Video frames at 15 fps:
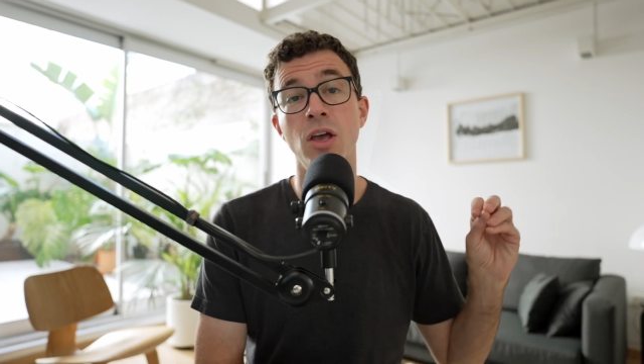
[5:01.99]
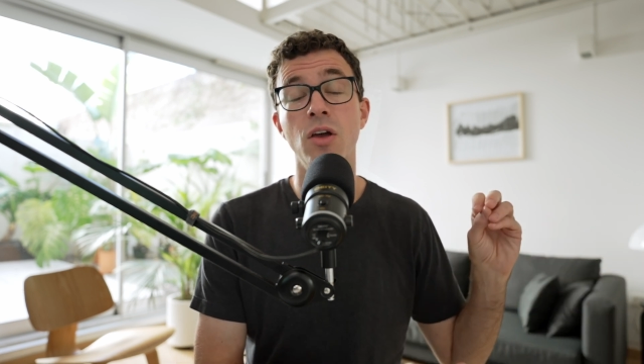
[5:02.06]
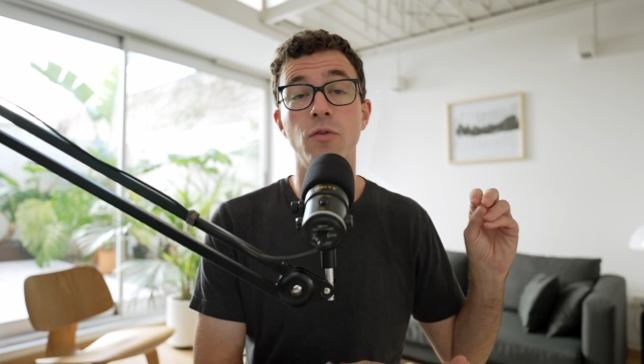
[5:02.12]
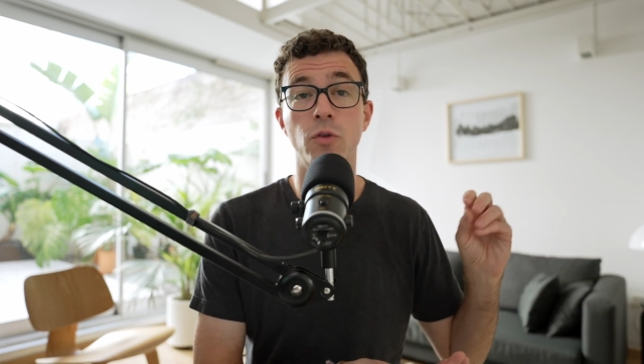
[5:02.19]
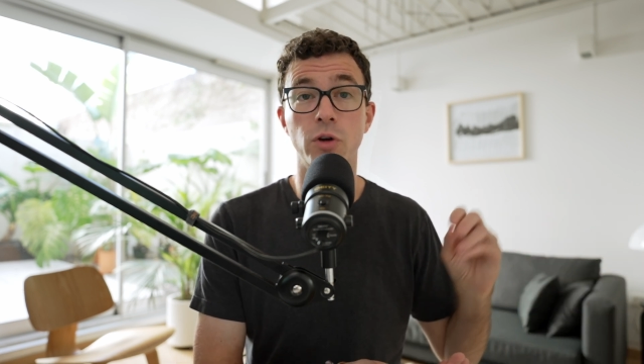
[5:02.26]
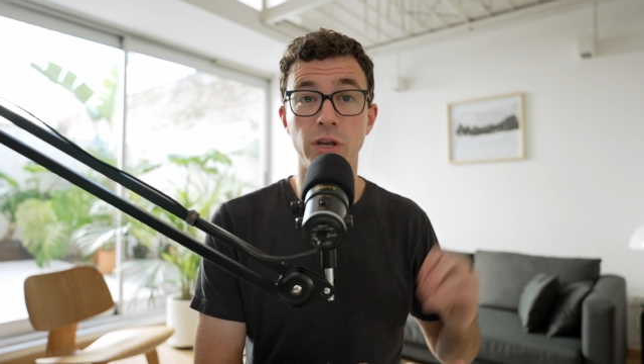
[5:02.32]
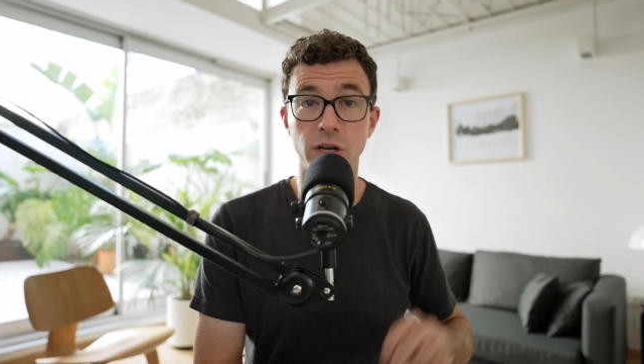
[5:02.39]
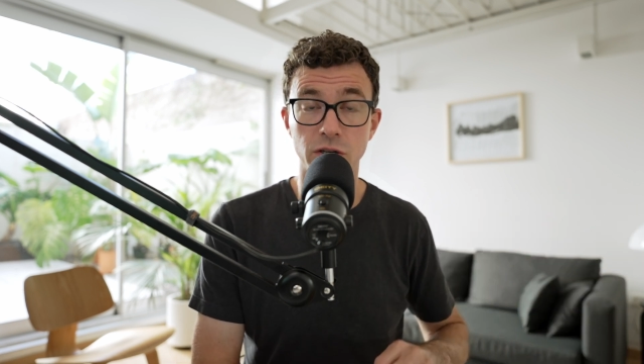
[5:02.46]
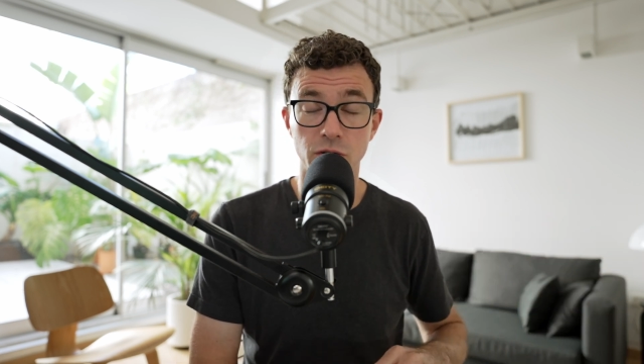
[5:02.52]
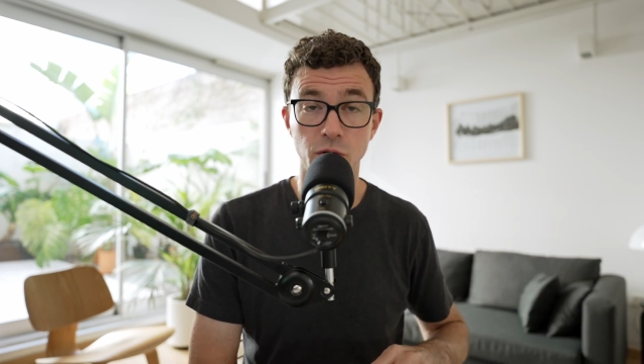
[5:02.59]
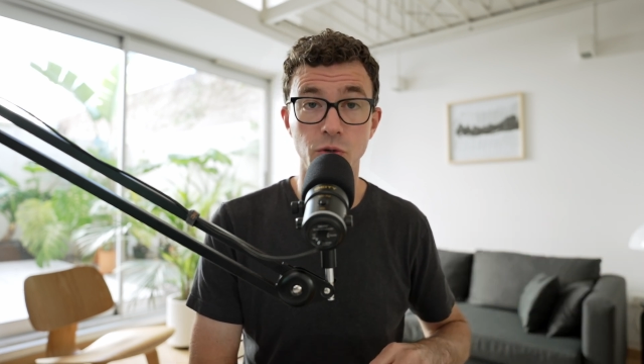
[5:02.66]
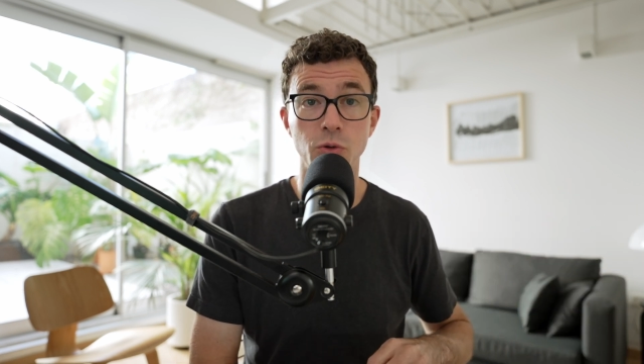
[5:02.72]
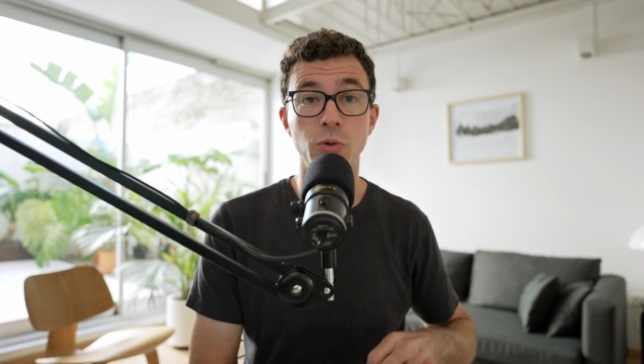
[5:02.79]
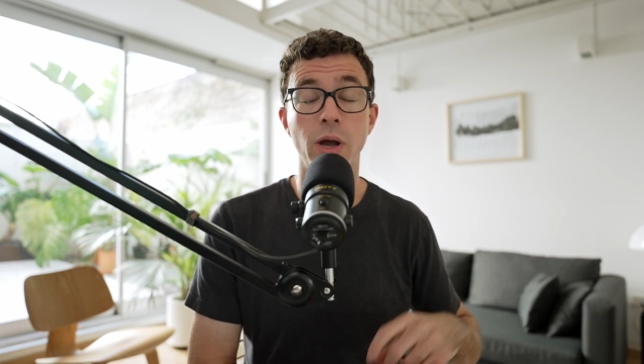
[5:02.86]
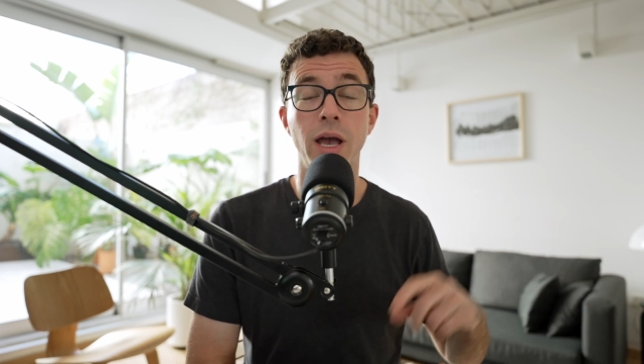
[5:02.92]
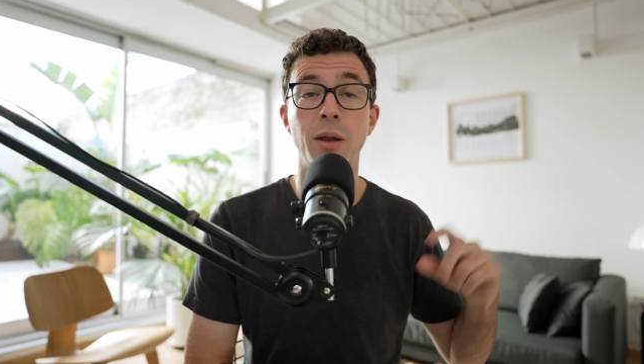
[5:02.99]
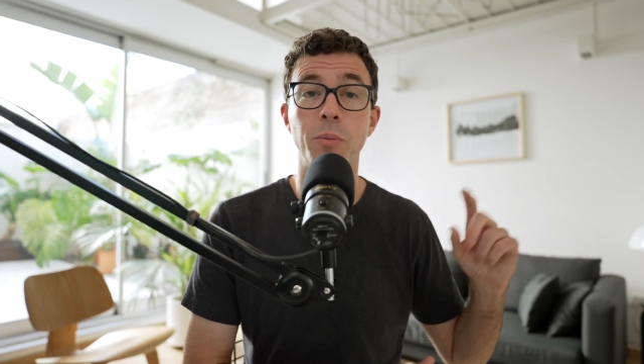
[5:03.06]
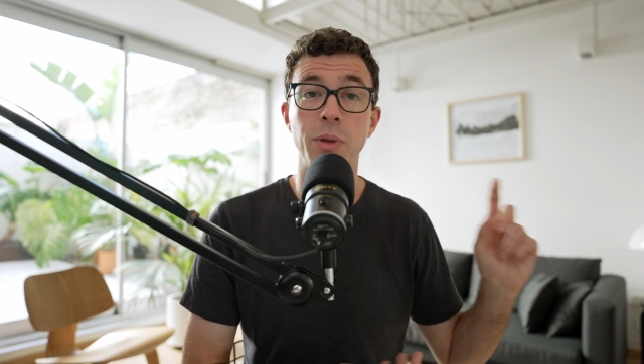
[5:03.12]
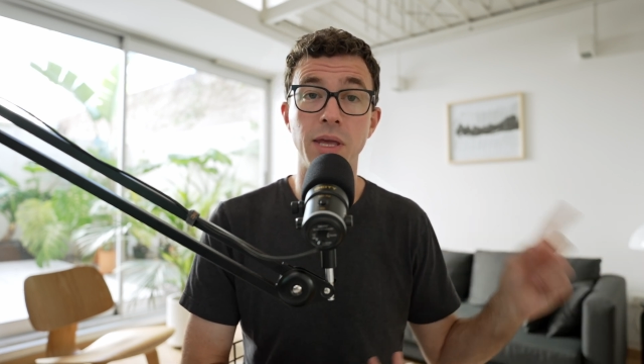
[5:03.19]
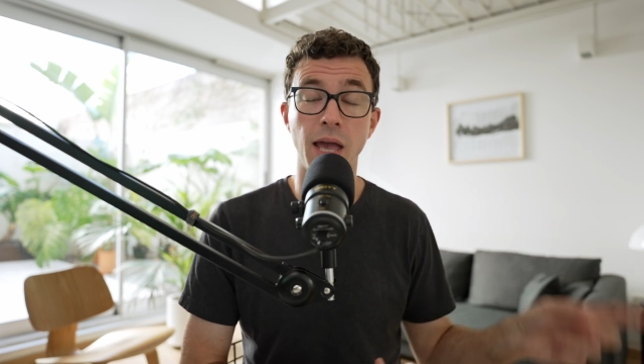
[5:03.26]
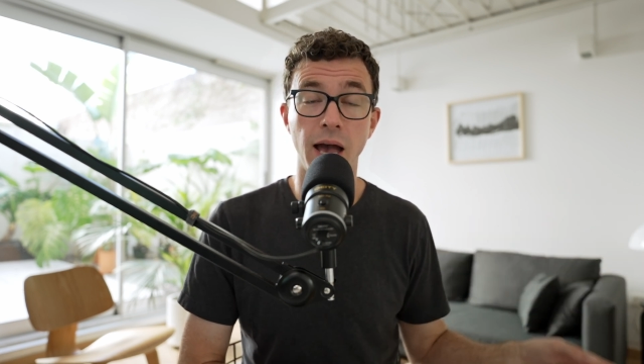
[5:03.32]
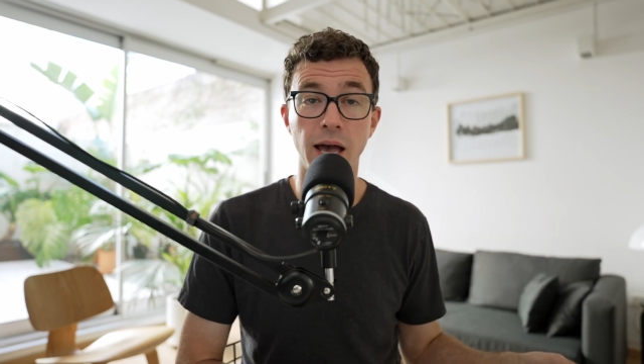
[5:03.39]
for year two and
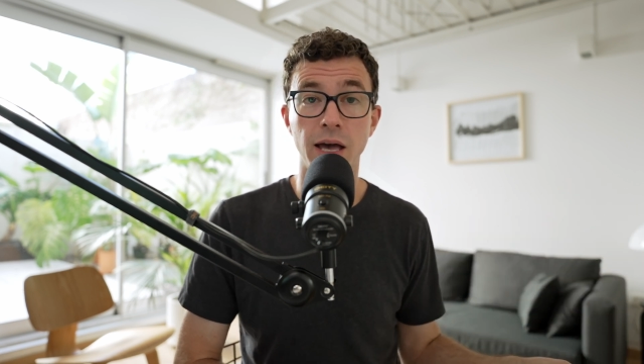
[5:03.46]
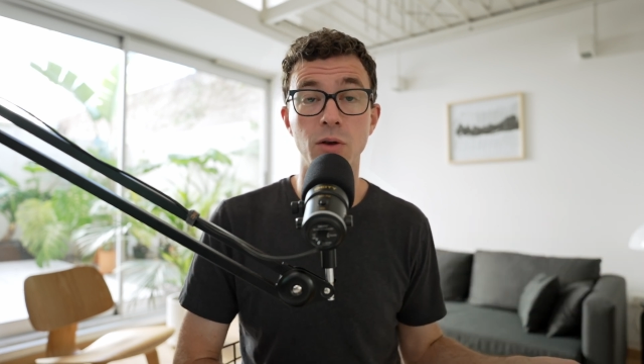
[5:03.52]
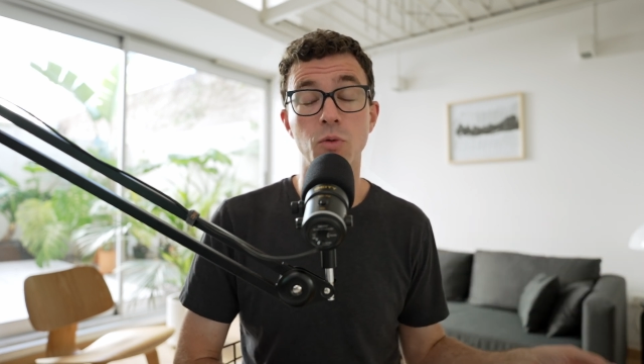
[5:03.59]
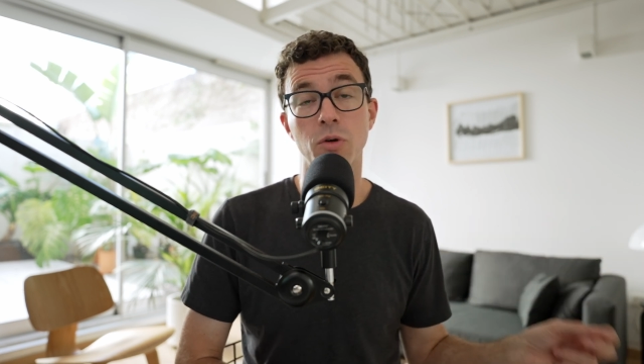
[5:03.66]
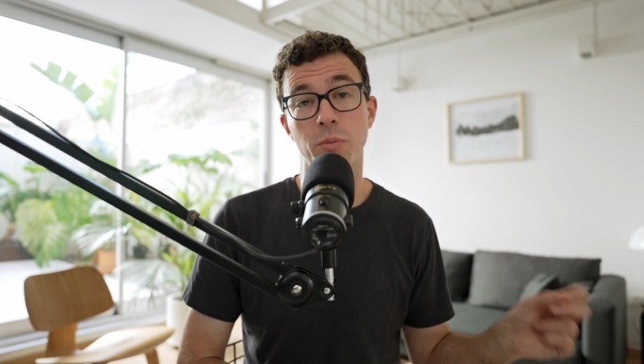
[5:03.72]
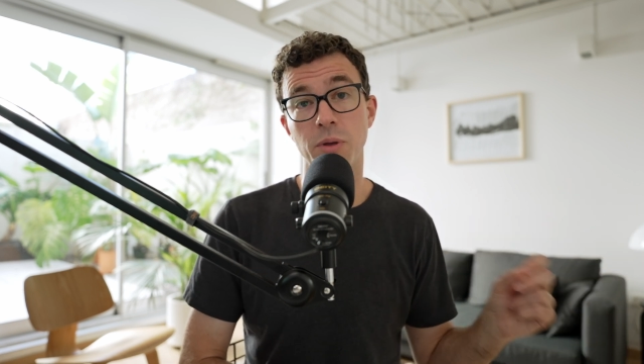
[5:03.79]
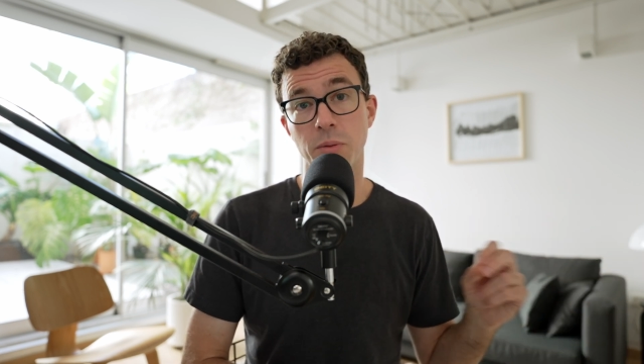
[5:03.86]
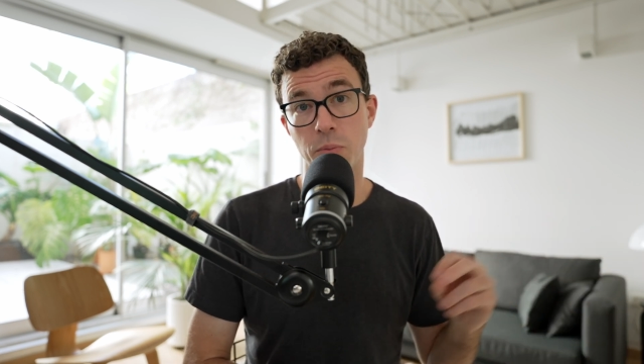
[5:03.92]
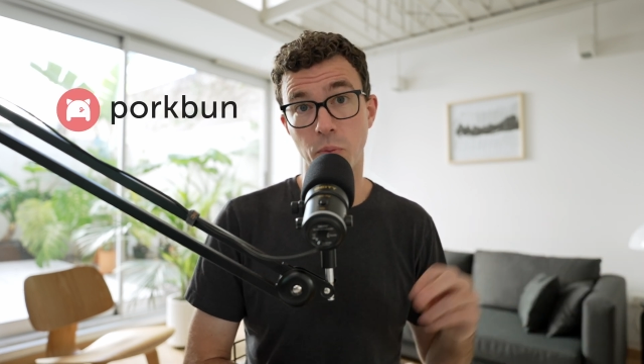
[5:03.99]
beyond would be